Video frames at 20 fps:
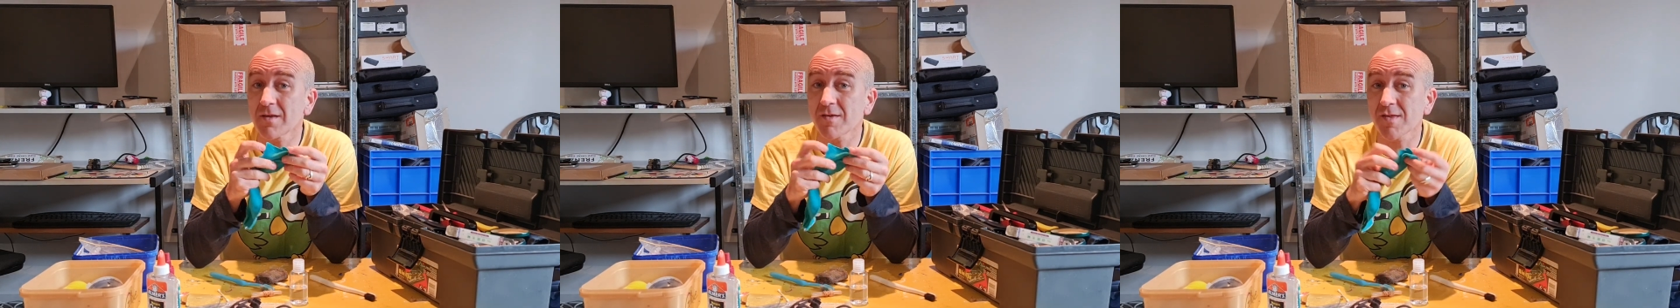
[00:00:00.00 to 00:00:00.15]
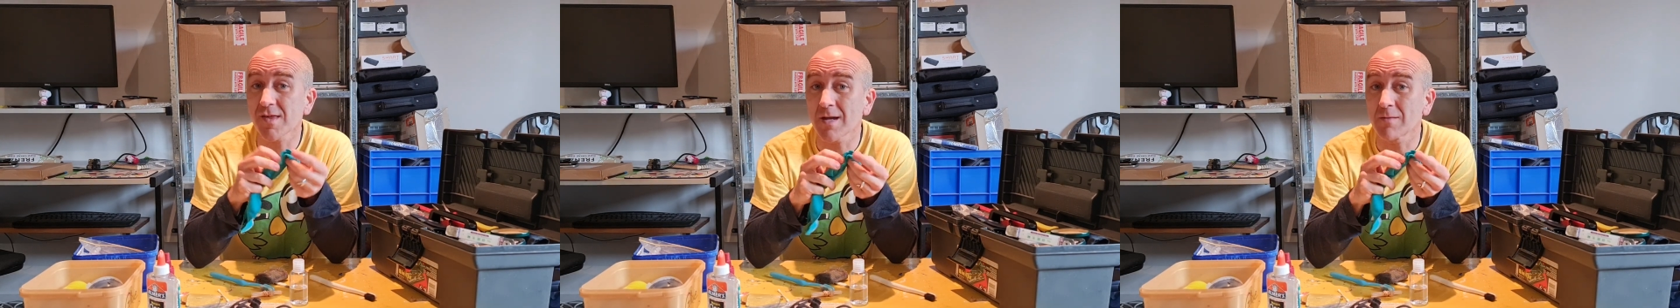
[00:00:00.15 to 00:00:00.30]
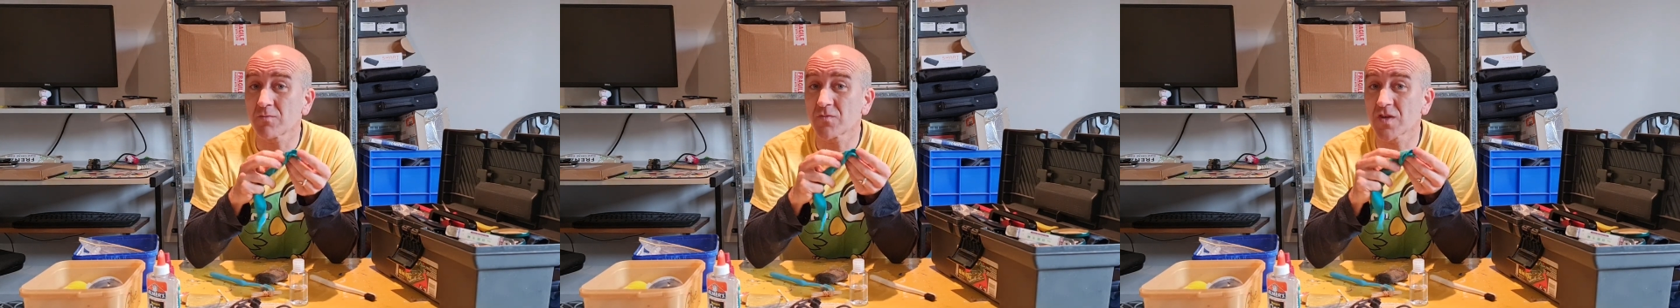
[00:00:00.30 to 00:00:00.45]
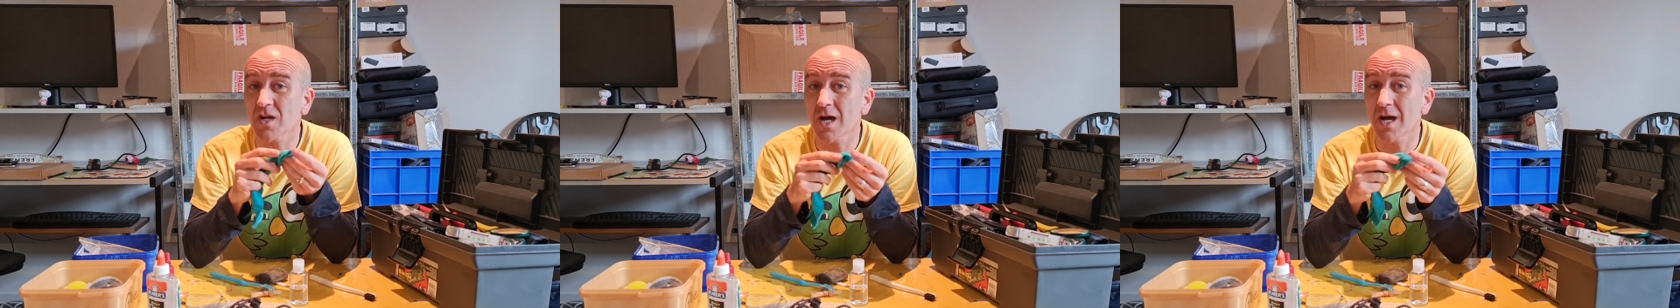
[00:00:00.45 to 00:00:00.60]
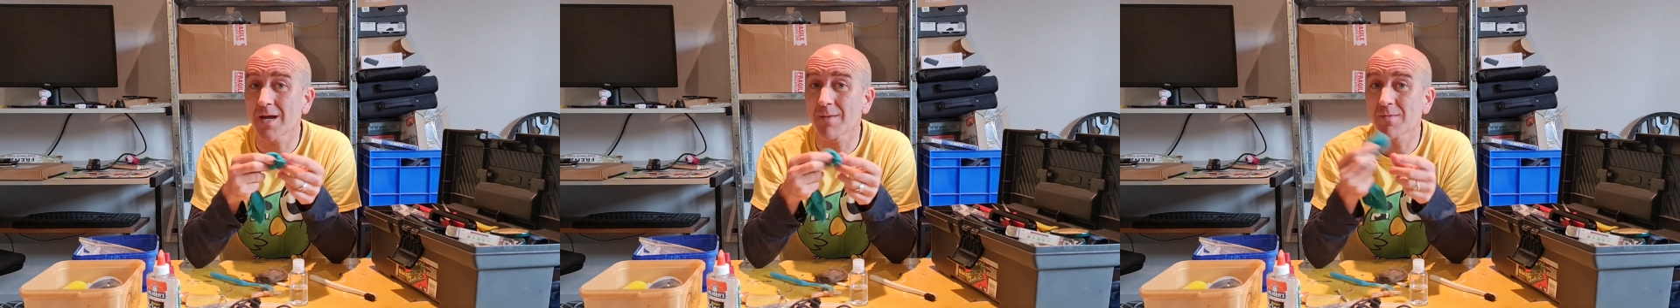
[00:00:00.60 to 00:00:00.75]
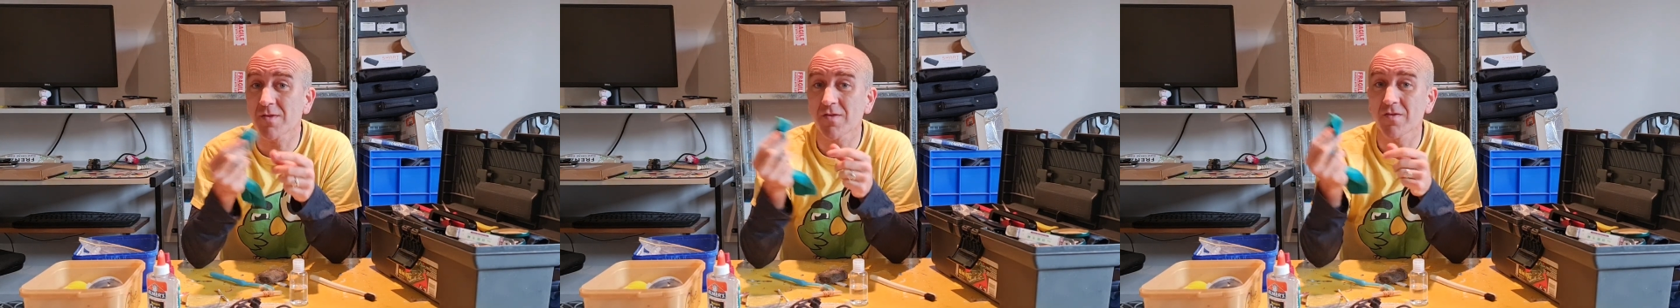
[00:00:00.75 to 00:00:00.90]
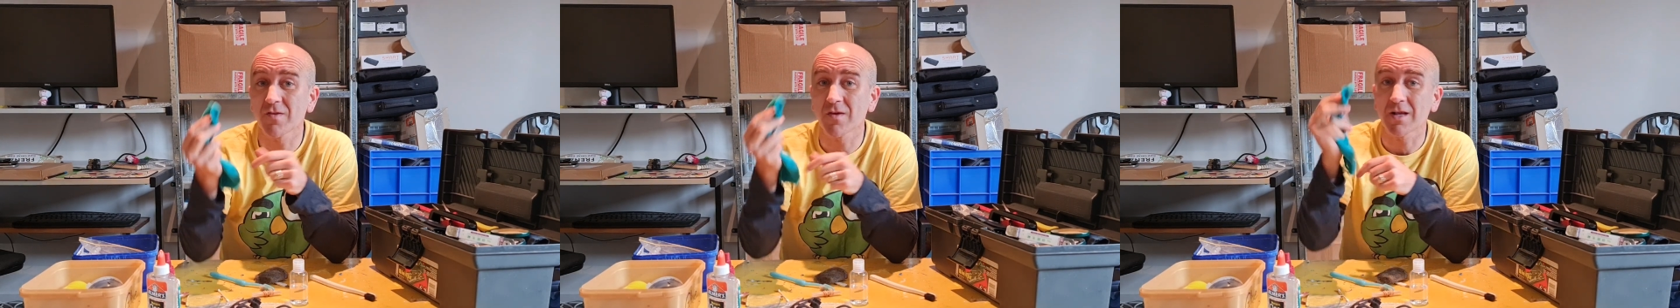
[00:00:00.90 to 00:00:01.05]

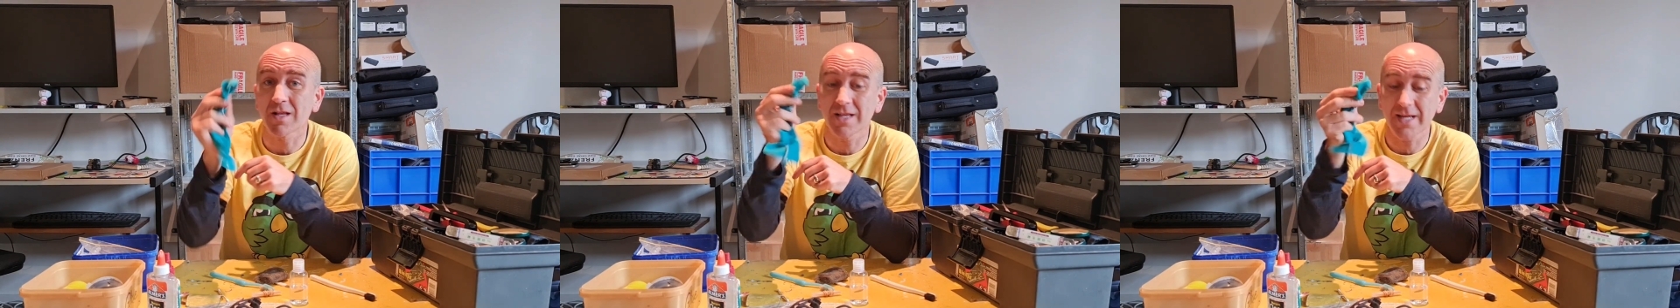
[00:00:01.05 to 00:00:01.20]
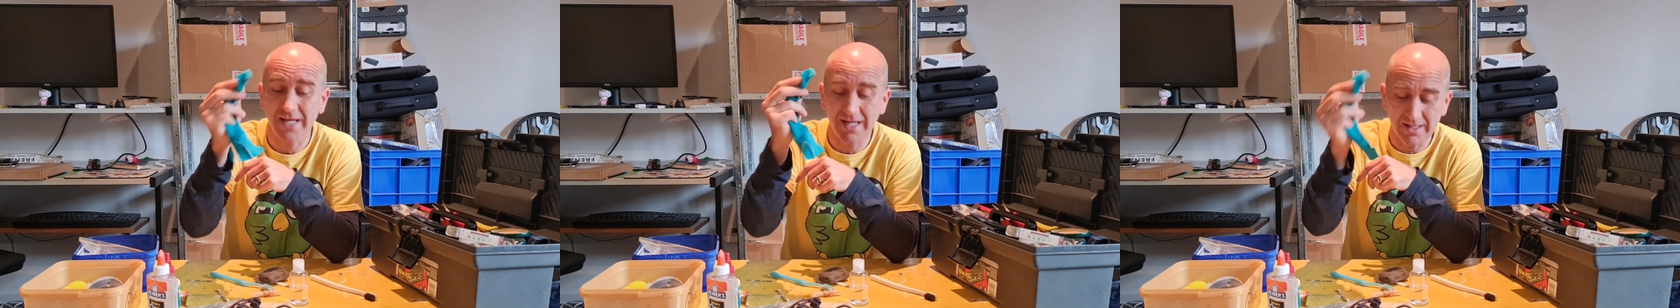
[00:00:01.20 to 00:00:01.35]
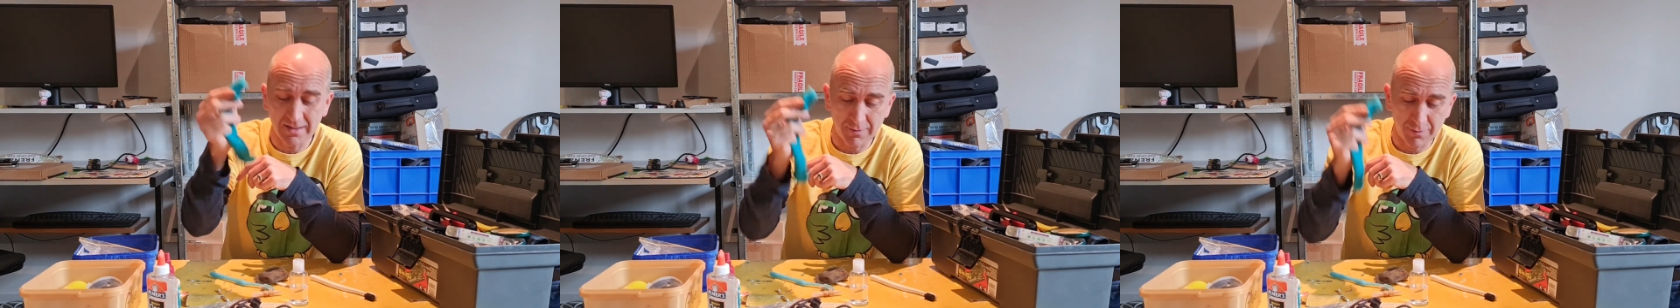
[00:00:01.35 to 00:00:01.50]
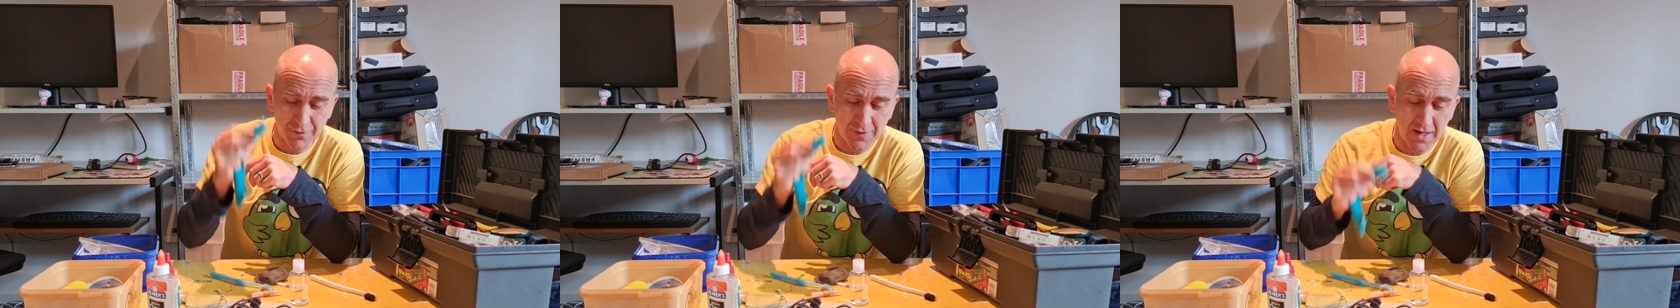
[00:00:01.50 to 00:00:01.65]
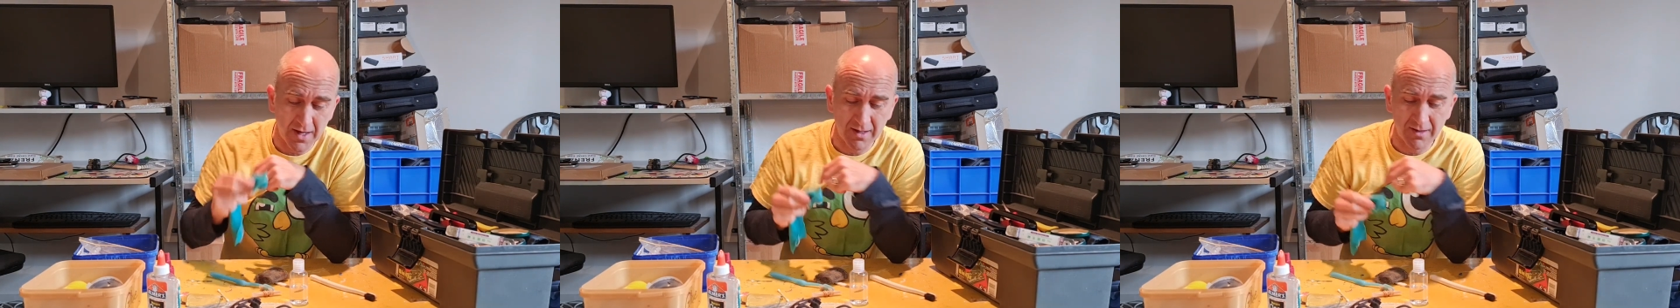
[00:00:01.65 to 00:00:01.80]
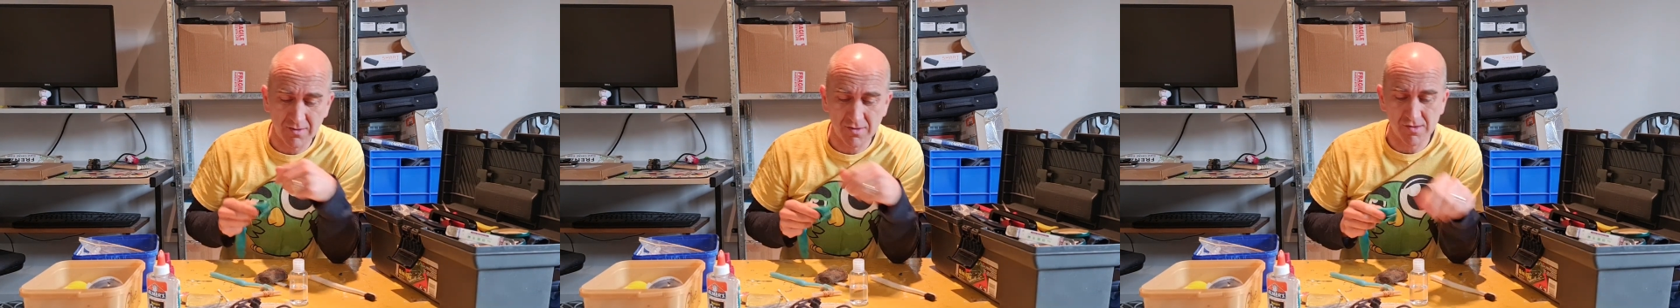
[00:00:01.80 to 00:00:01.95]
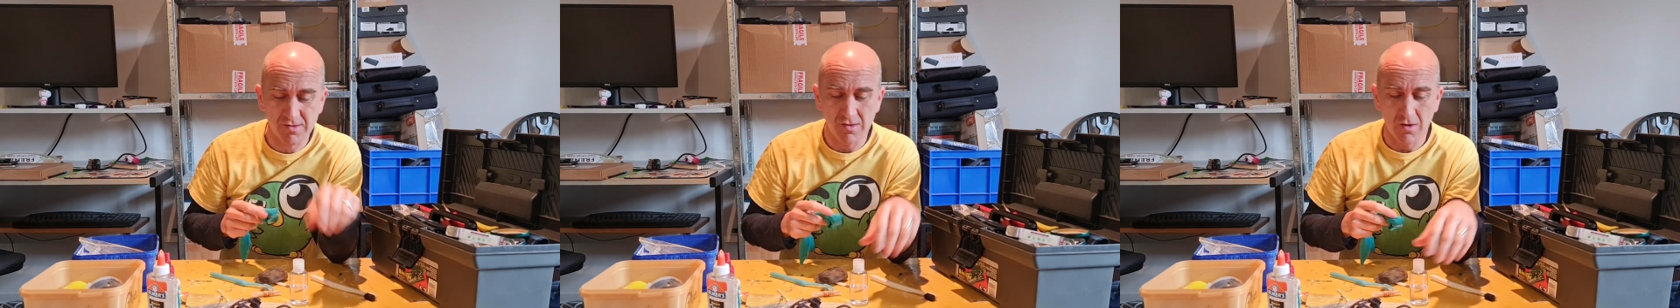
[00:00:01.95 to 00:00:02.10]
sometimes to clean
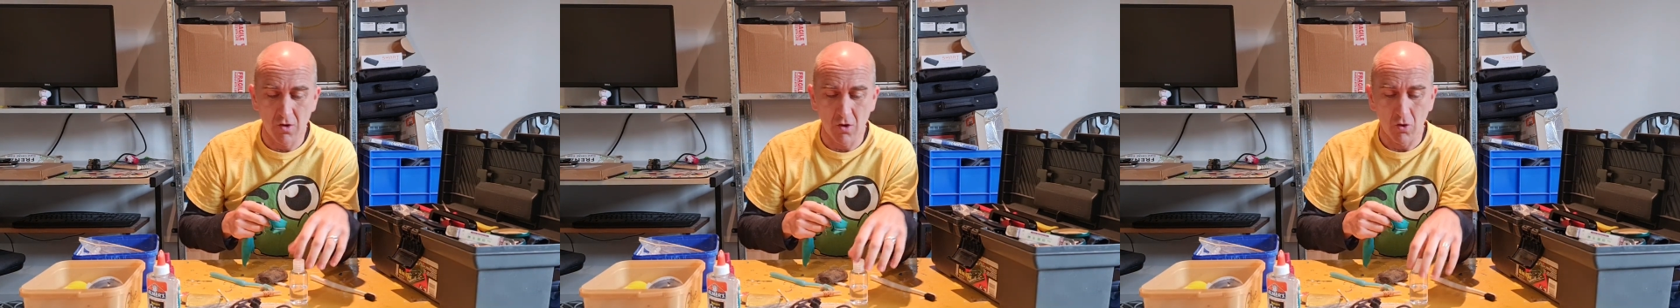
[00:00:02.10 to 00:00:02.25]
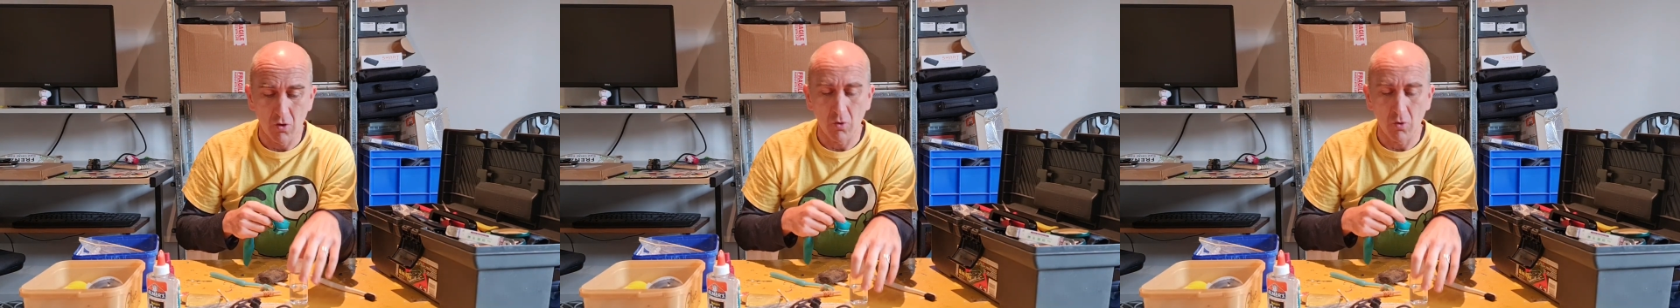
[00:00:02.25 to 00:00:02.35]
things,